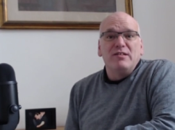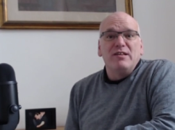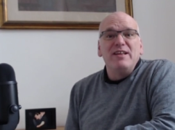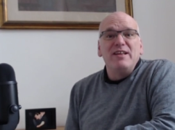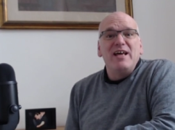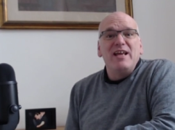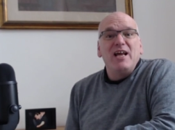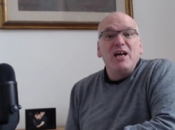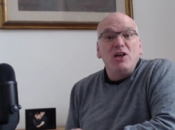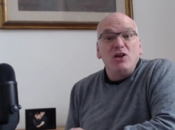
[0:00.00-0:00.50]
and
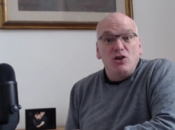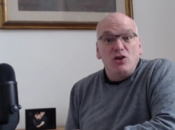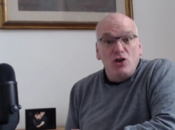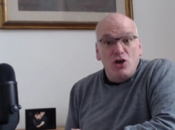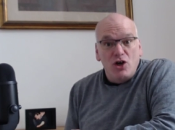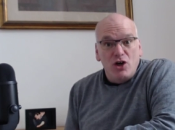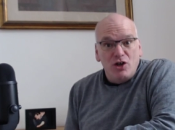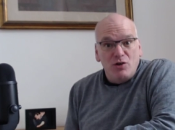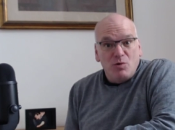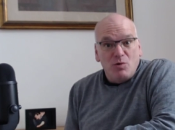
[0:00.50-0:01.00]
then I
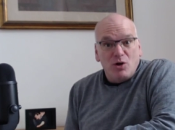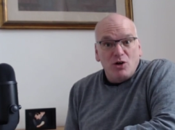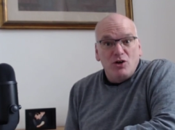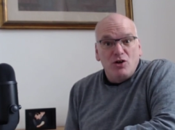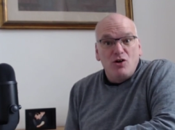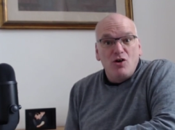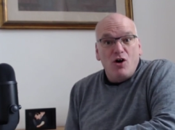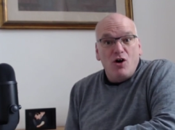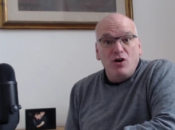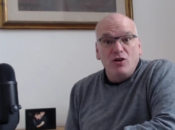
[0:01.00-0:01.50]
heard
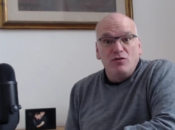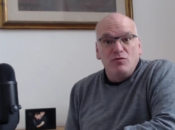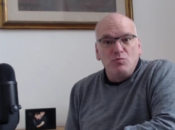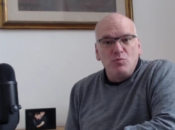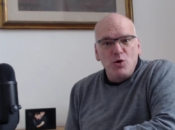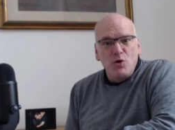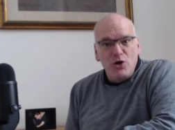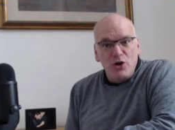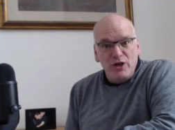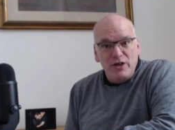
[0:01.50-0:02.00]
what God's
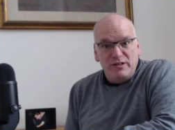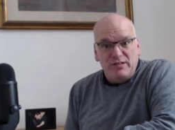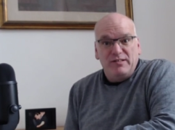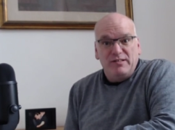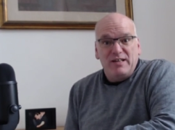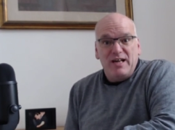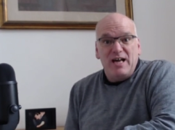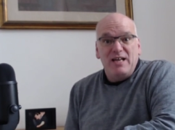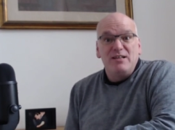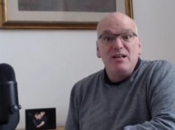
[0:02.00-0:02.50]
word
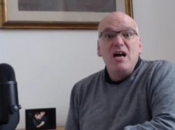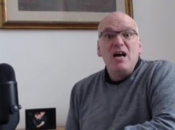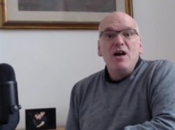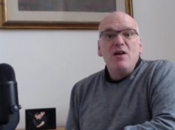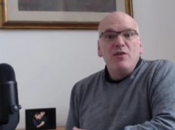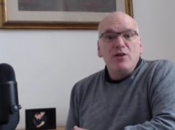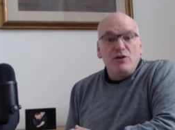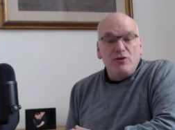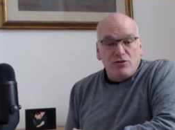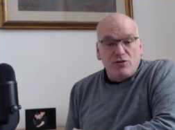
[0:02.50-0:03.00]
said,
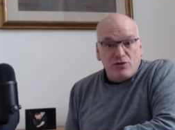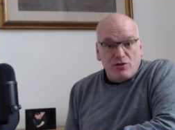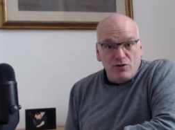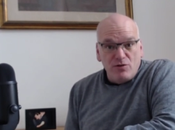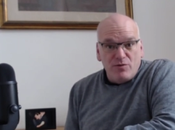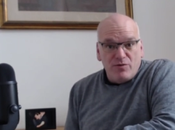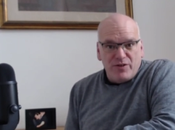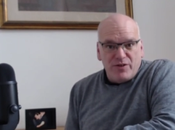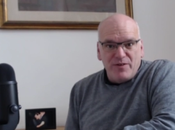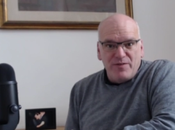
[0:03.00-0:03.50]
the
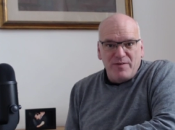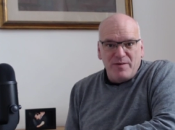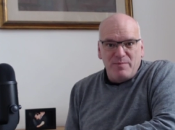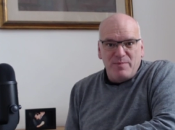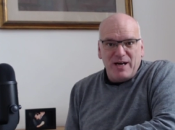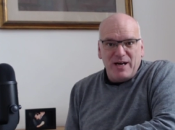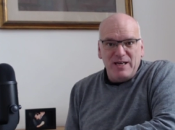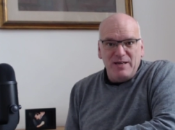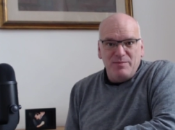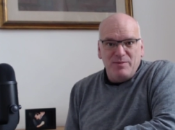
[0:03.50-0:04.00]
truth of the
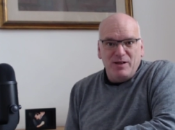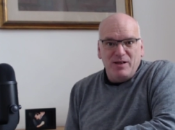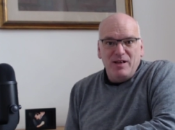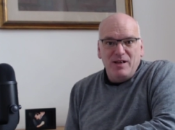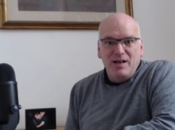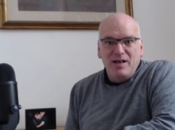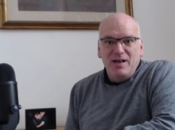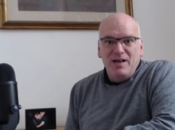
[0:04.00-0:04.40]
Bible,